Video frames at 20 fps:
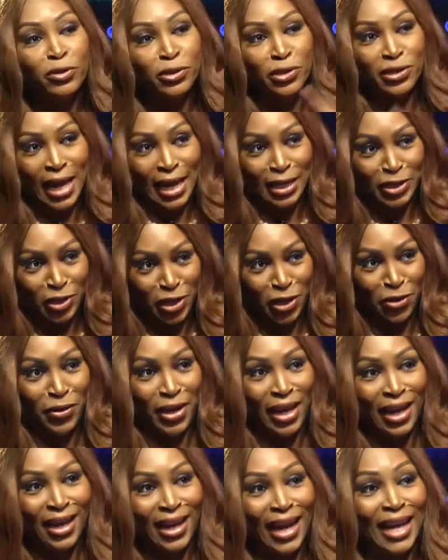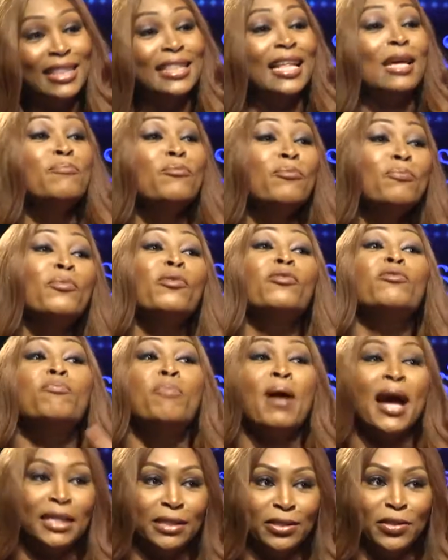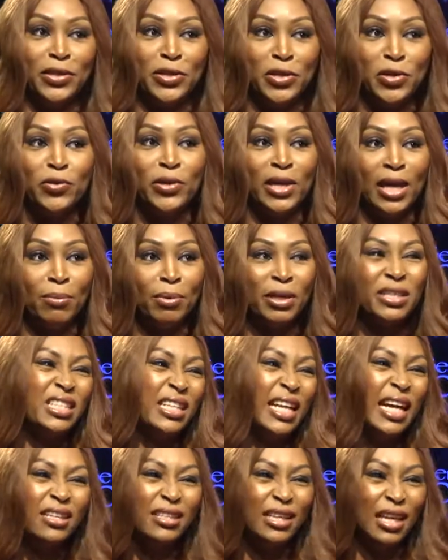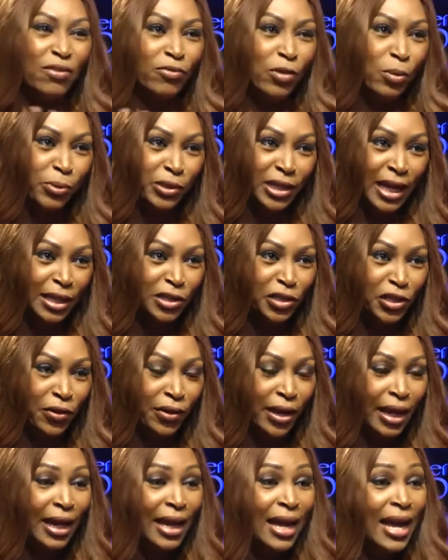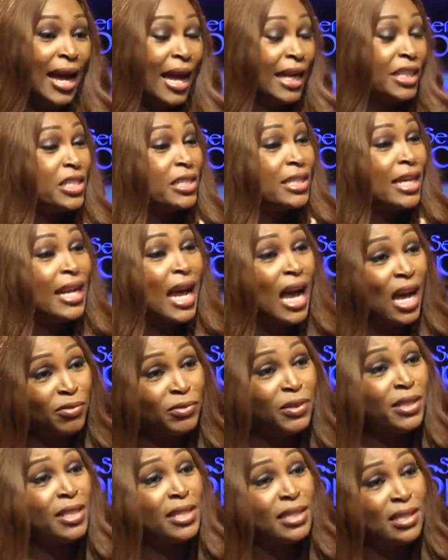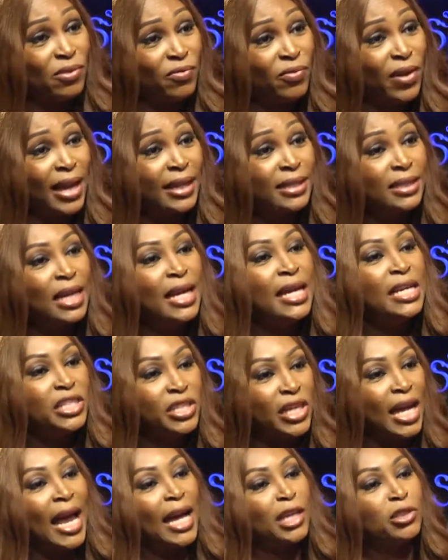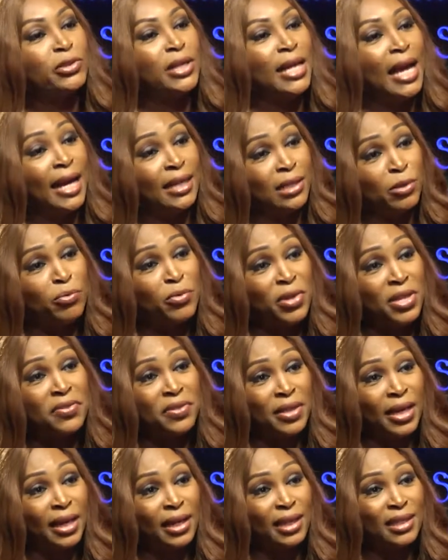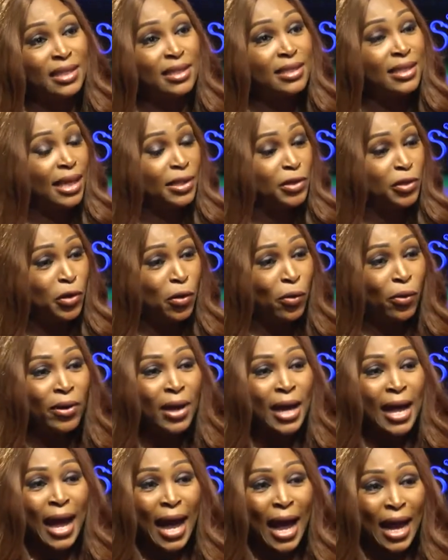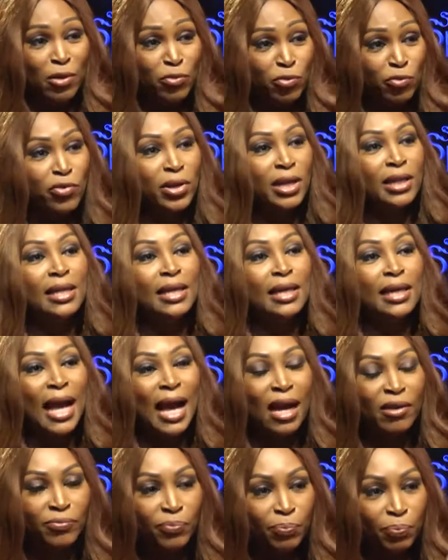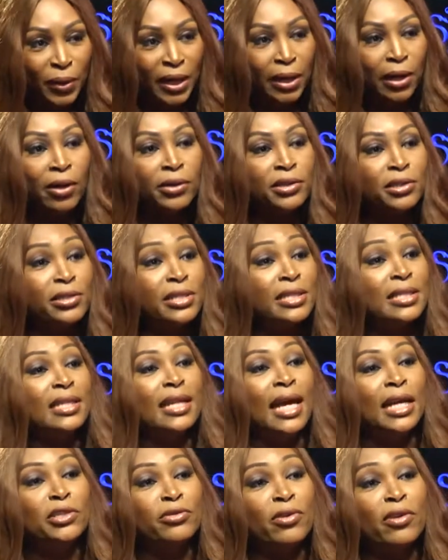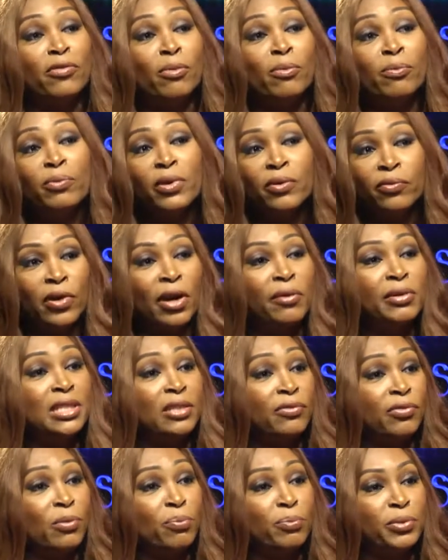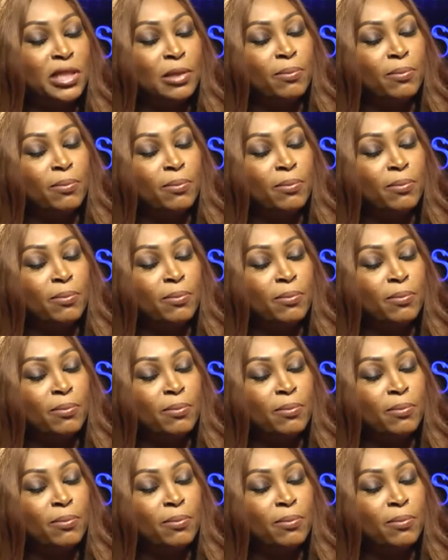moved to Nigeria, and then moved back to the UK because she kind of gave up on Nigeria. And she said, after this event, she actually had a rethink. She said, you know, I really have begun to see Nigeria from a very different